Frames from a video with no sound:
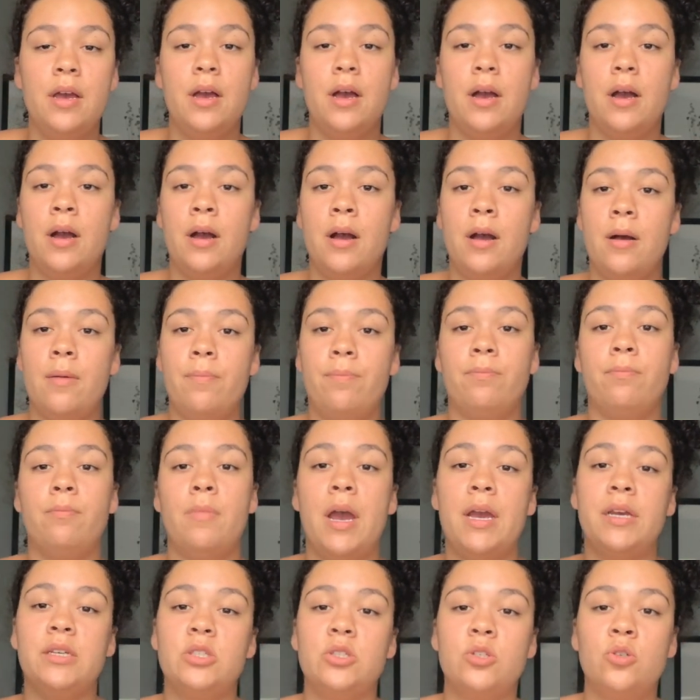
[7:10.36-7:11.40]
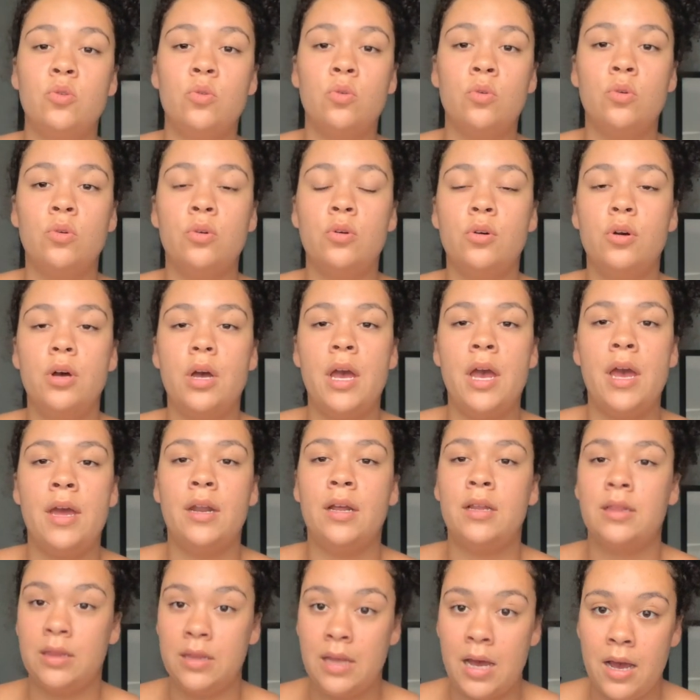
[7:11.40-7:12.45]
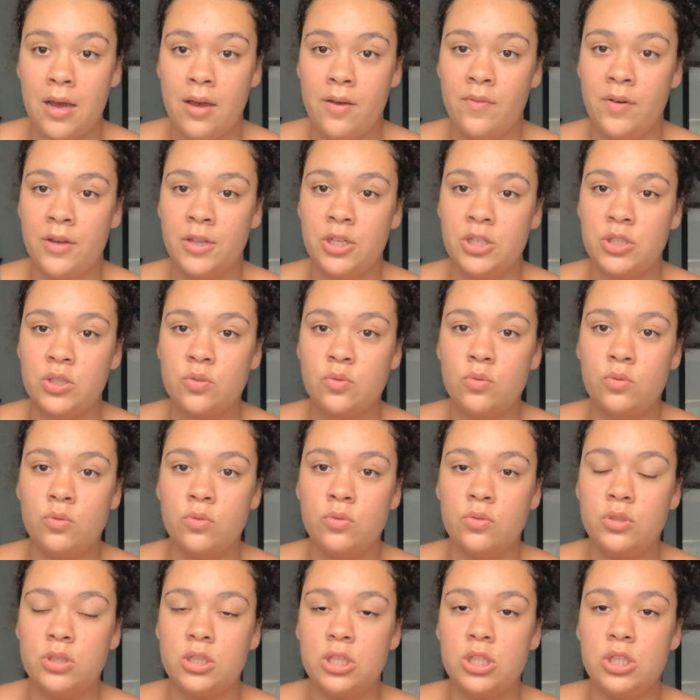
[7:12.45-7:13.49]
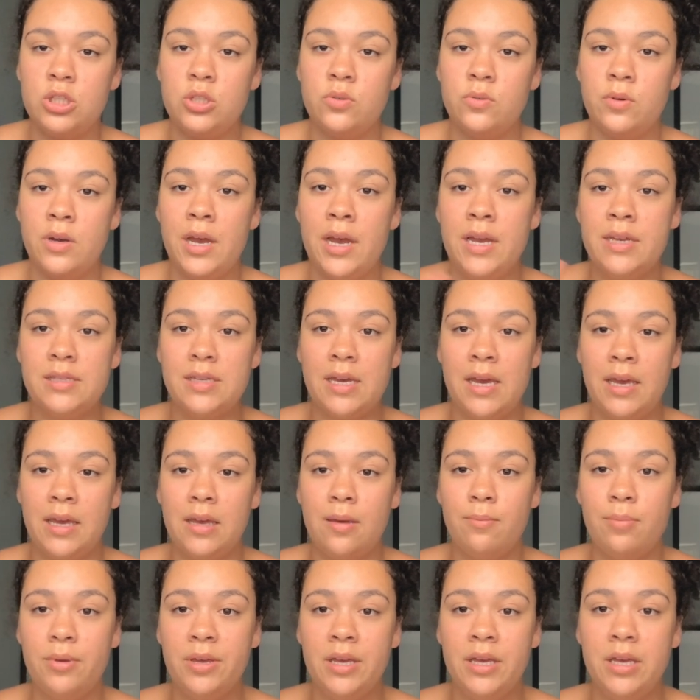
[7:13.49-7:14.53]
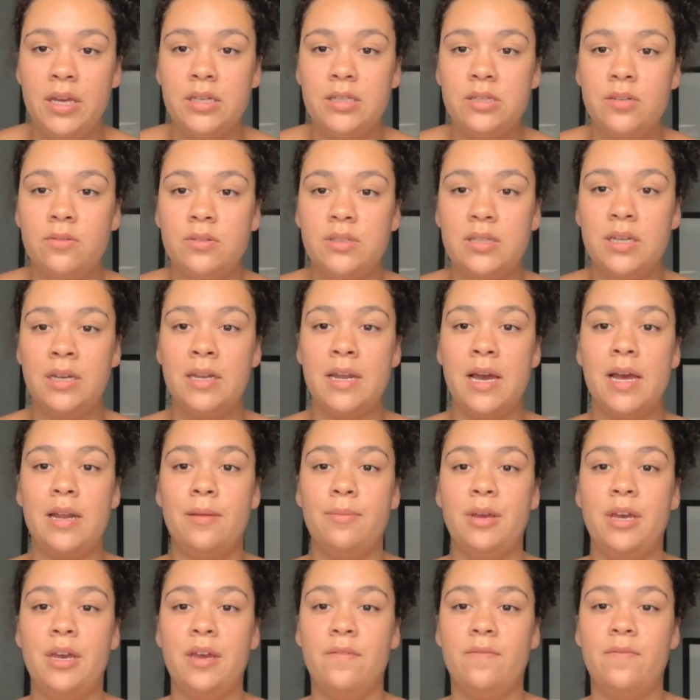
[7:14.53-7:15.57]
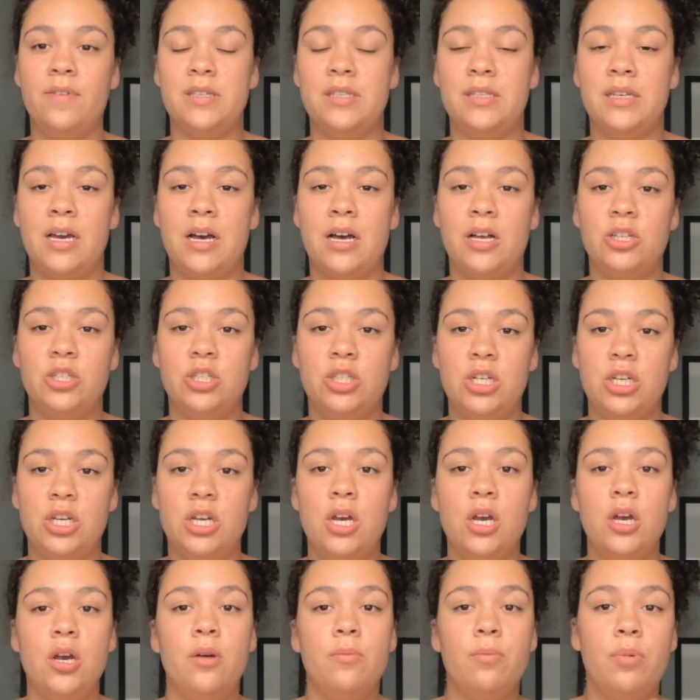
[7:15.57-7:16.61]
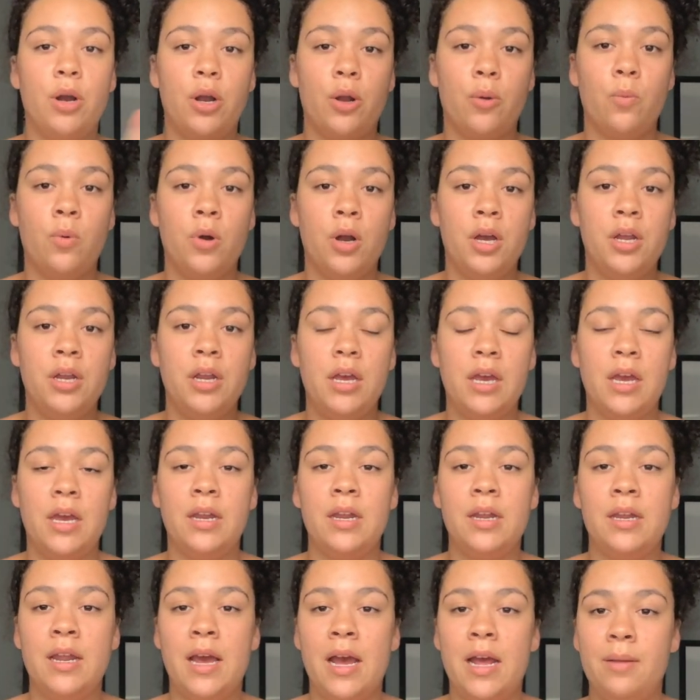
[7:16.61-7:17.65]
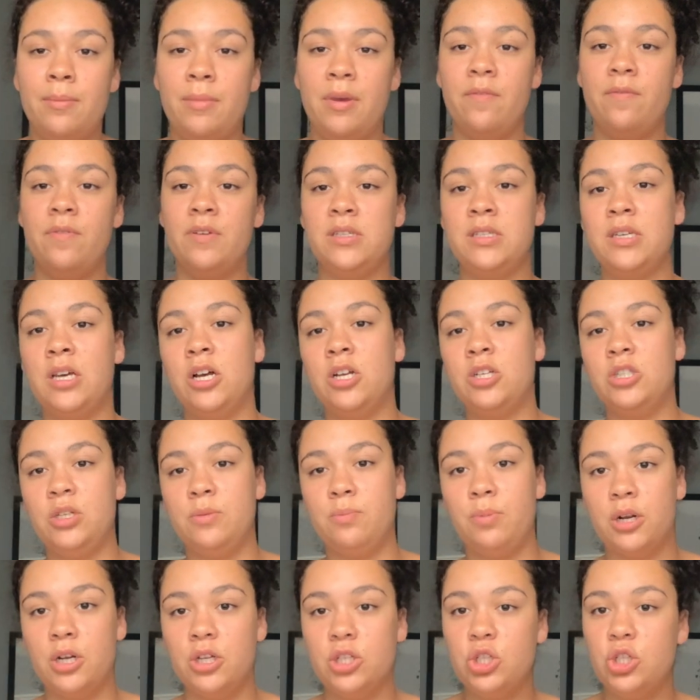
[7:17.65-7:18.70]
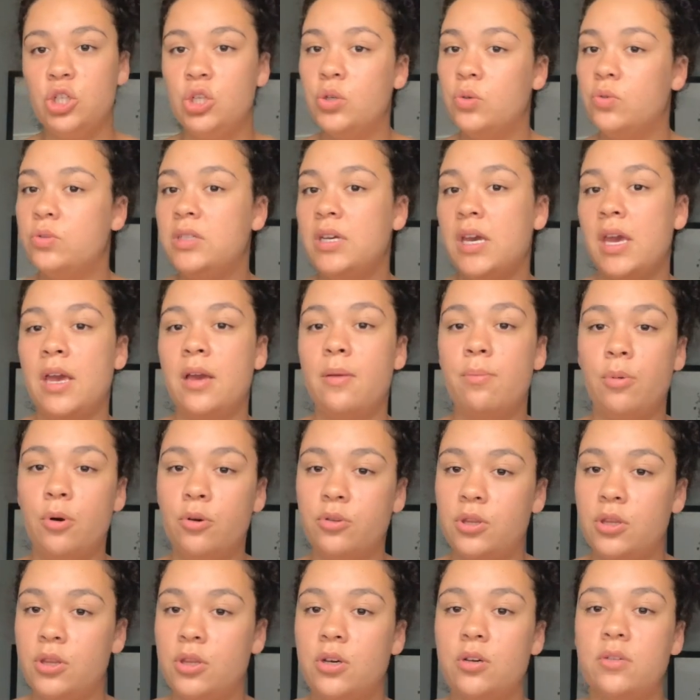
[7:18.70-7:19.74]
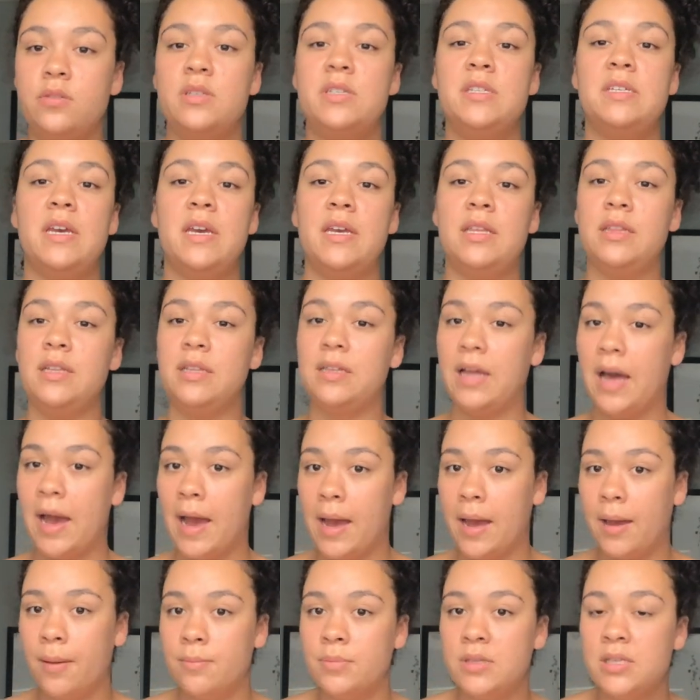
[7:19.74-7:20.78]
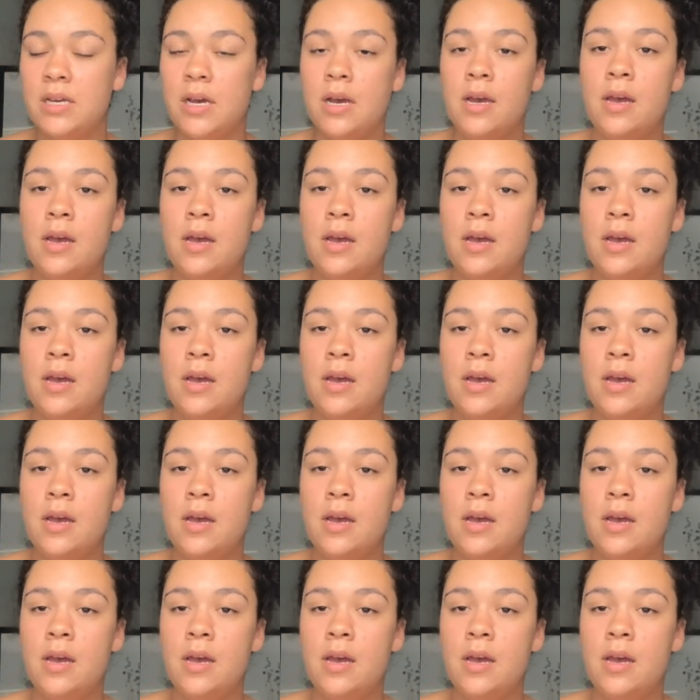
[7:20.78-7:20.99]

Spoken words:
My school and a lot of other schools do it as A&P, so it's anatomy and physiology part 1 and anatomy and physiology part 2. Take both of those, take the labs.